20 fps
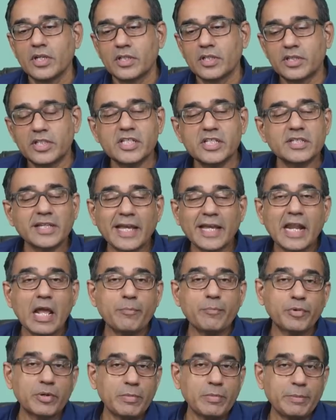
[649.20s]
This can
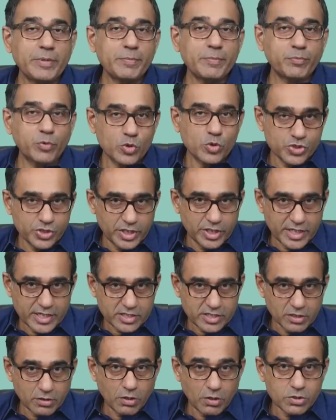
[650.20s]
happen maybe
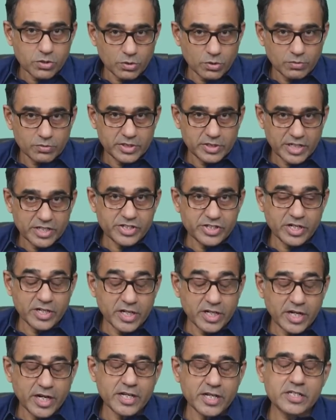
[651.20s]
post-election also. There is
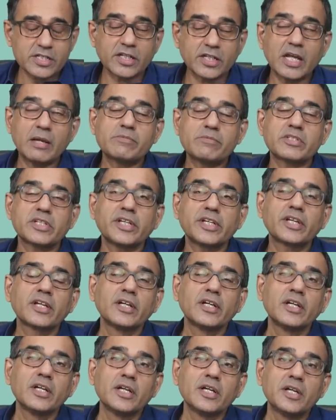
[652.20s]
general election, I'm saying.
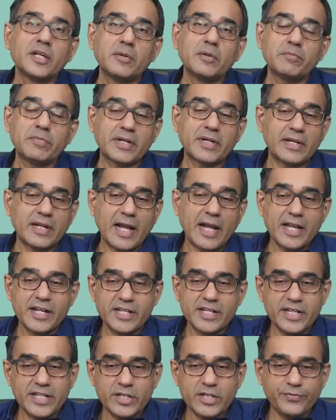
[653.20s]
But
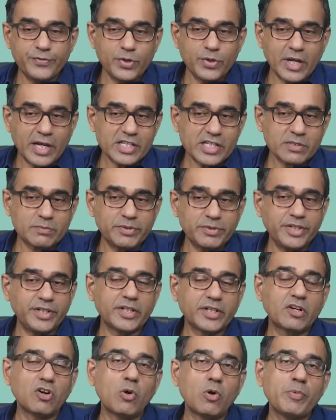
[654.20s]
ideally, if you ask me,
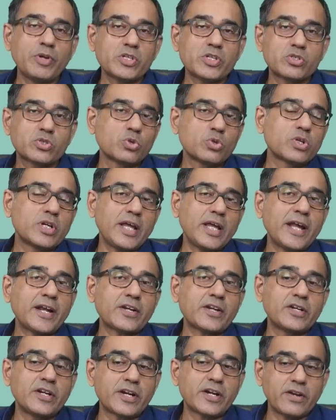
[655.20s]
government should
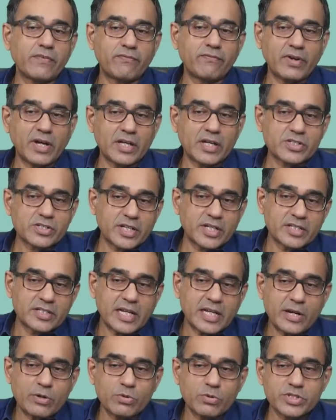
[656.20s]
act little fast and
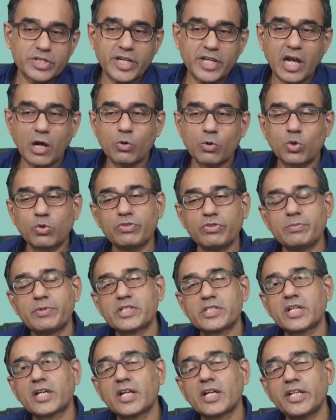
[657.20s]
try to see how do we
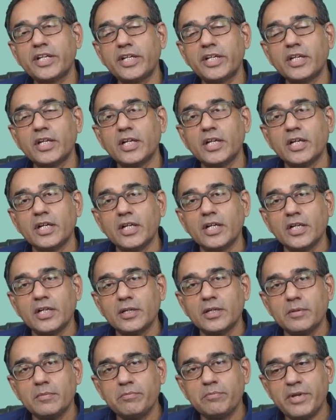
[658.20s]
basically
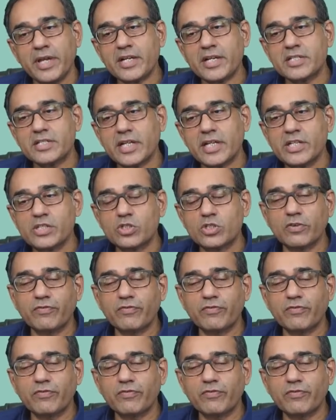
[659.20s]
make sense